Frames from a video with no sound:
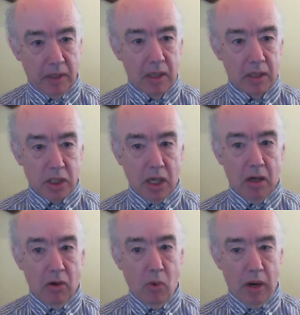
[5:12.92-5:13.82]

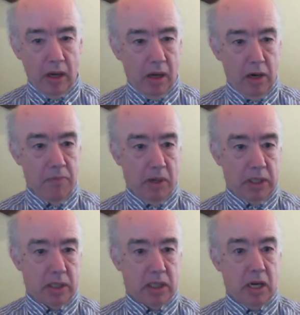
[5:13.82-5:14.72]
So I might
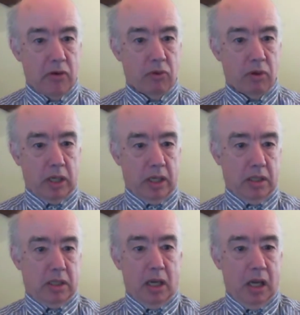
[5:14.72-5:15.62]
say, right,
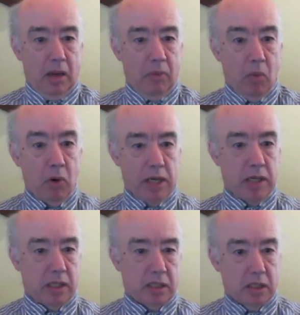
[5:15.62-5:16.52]
winning
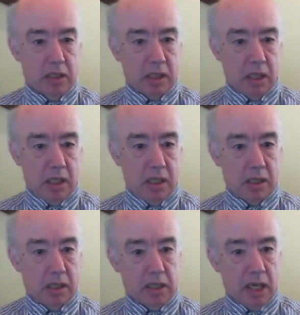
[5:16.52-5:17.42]
distances
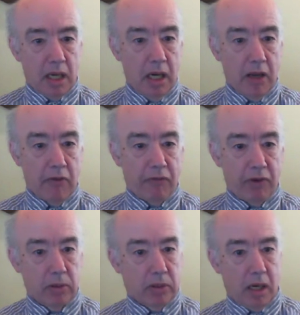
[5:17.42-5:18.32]
today at
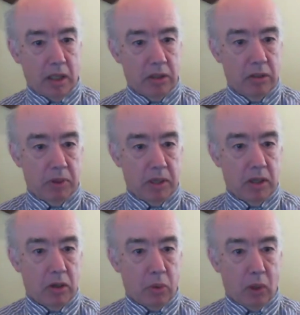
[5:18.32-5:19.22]
Lingfield are going to
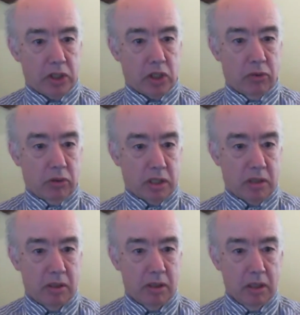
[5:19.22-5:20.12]
be quite short.
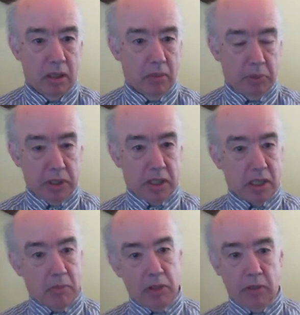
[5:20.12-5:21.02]
But there's
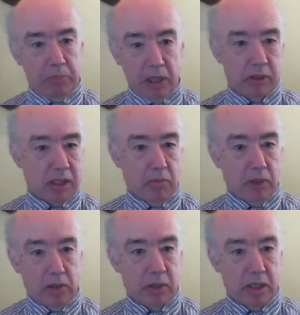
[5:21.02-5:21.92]
some other bloke somewhere
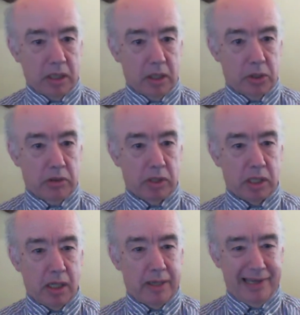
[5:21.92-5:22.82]
else in the country who's
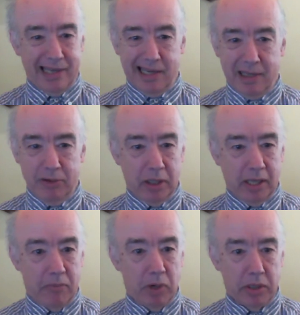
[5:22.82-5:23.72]
saying, ah, look at
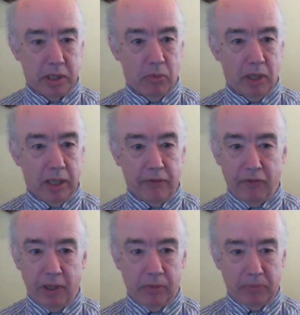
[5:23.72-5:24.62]
them runners at
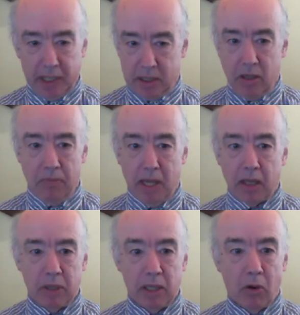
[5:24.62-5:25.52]
Lingfield. They're going to
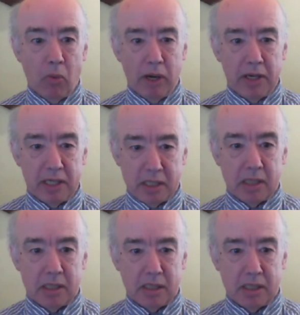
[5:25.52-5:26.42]
be long winning
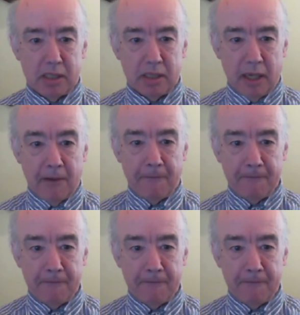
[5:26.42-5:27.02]
distances today.